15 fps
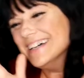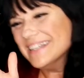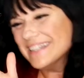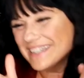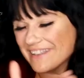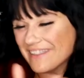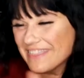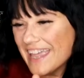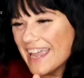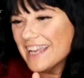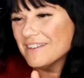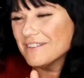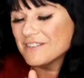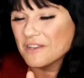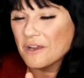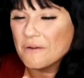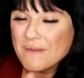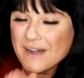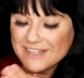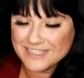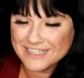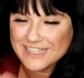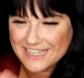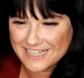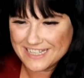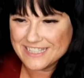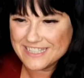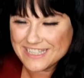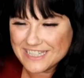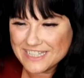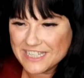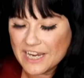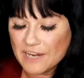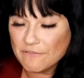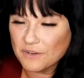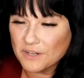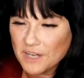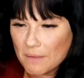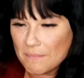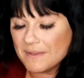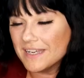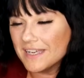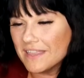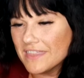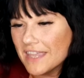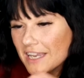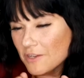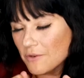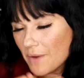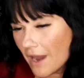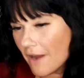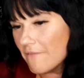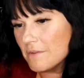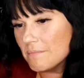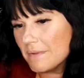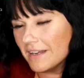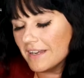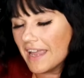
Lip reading: So thank you so much again, CJ, for coming in. Thank you, everybody.